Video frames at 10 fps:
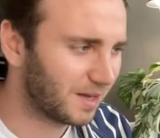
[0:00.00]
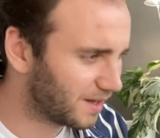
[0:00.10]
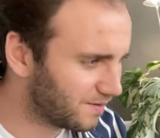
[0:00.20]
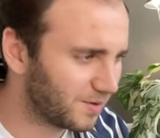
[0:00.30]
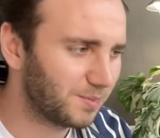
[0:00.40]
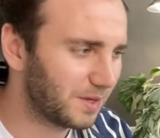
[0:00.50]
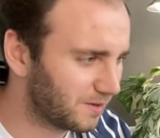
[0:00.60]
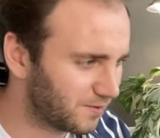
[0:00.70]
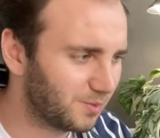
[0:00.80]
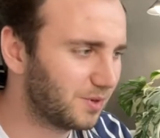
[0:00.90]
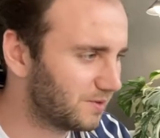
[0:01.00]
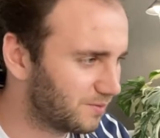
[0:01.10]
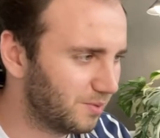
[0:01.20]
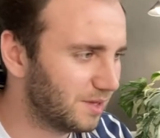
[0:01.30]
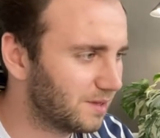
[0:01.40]
repeat,
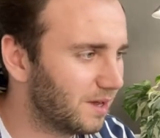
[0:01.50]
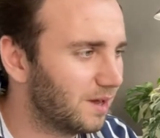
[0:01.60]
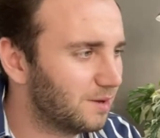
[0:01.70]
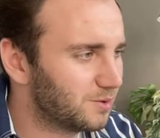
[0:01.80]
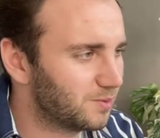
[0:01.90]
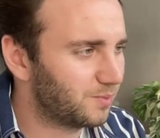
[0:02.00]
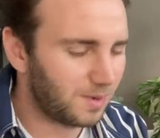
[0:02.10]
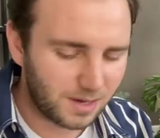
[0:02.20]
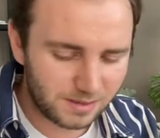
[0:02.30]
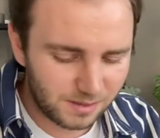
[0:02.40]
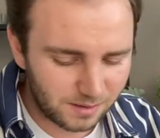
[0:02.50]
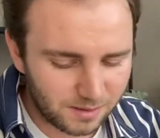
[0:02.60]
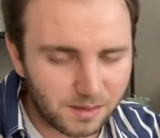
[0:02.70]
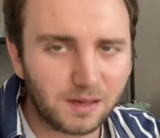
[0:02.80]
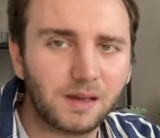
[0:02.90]

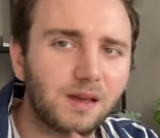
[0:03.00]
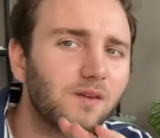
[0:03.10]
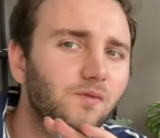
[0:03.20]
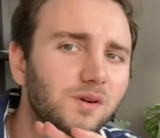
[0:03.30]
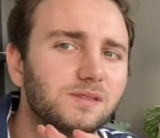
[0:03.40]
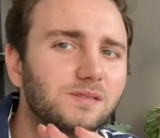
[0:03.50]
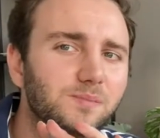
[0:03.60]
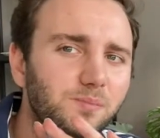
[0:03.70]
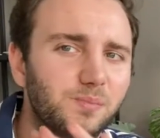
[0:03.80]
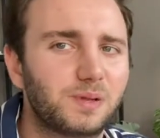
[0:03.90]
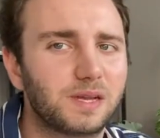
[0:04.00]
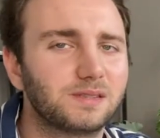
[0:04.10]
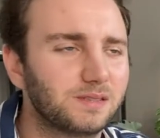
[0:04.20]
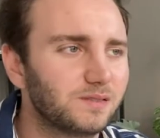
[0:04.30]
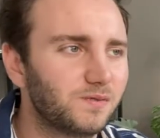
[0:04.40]
surprisingly was
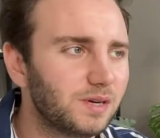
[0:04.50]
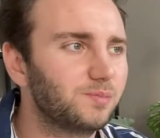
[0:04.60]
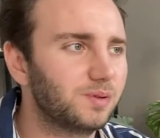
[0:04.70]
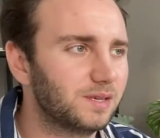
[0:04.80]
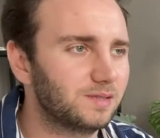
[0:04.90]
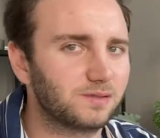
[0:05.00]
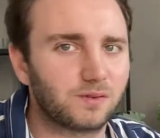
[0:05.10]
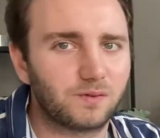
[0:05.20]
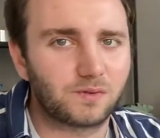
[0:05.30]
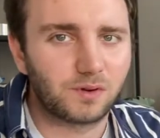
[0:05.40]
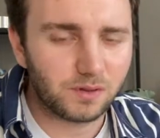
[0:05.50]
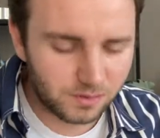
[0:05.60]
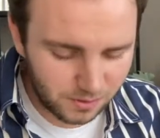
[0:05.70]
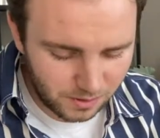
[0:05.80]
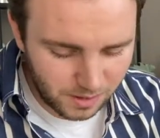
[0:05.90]
pleasant, very pleasant overall.
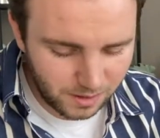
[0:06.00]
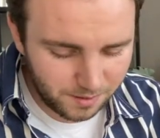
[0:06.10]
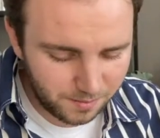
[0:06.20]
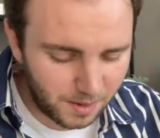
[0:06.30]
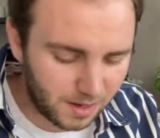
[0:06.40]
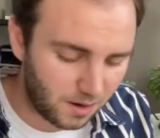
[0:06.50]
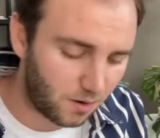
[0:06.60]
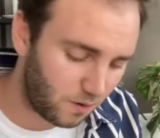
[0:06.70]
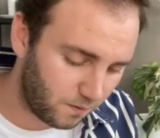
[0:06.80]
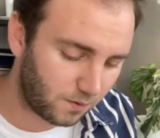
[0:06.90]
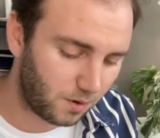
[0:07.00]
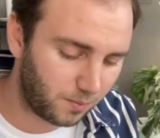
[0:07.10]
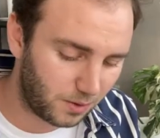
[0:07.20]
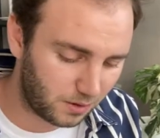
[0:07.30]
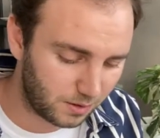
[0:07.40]
So my overall
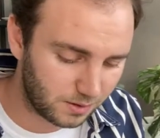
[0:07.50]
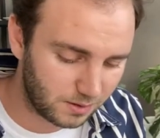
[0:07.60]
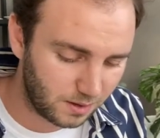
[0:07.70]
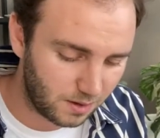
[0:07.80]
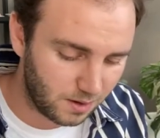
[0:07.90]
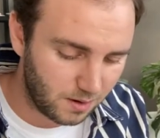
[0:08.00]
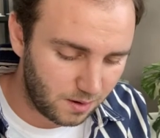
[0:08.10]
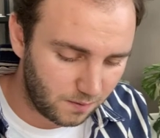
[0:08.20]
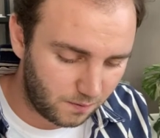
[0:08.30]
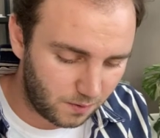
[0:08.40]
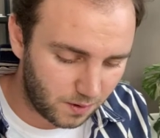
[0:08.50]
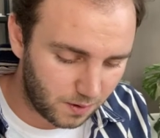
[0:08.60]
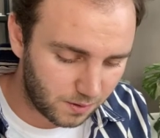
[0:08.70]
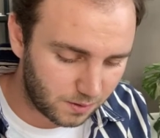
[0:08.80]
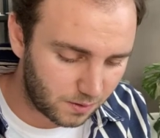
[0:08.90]
point
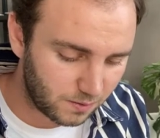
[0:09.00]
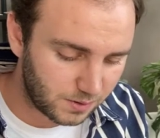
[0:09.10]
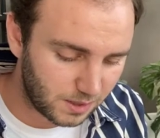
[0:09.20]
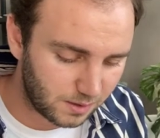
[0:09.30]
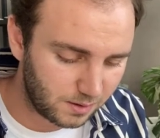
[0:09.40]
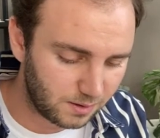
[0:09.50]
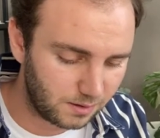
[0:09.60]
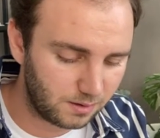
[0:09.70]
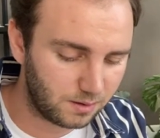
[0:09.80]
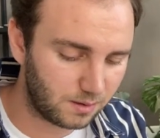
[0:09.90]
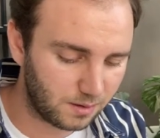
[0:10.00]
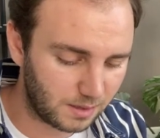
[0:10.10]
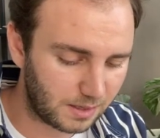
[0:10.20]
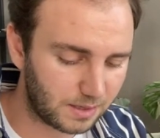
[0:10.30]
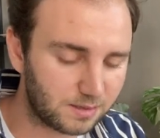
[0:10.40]
for GrowJungle
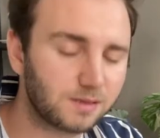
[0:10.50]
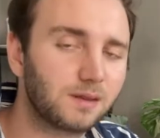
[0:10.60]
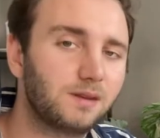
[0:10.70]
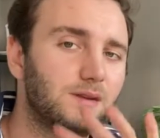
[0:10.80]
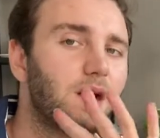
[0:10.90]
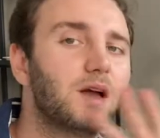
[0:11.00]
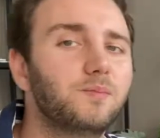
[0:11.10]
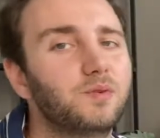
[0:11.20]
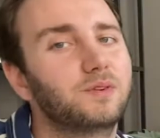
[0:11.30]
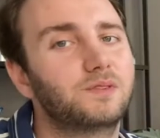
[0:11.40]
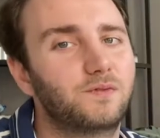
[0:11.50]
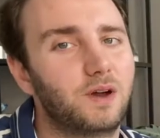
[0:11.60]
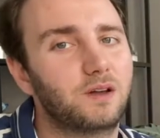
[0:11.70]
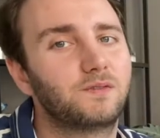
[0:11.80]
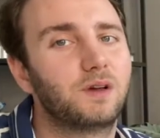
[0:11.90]
is
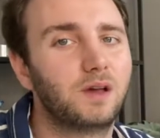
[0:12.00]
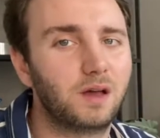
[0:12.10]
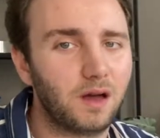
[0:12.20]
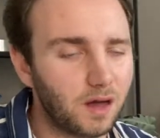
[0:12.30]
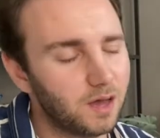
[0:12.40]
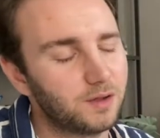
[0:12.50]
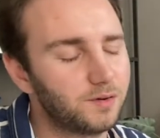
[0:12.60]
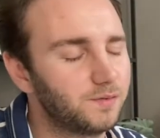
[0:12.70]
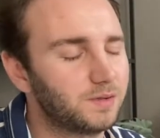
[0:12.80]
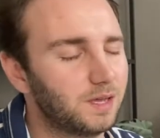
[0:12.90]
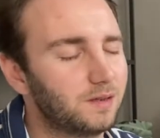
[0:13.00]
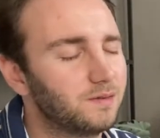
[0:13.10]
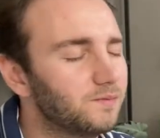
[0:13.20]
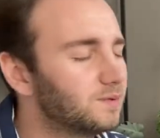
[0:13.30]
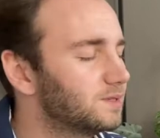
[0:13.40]
9.5 out of 10,
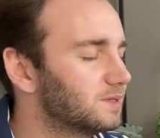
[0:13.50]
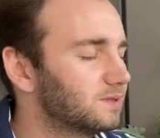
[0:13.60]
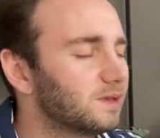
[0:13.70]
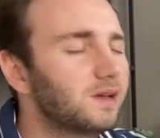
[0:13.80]
which is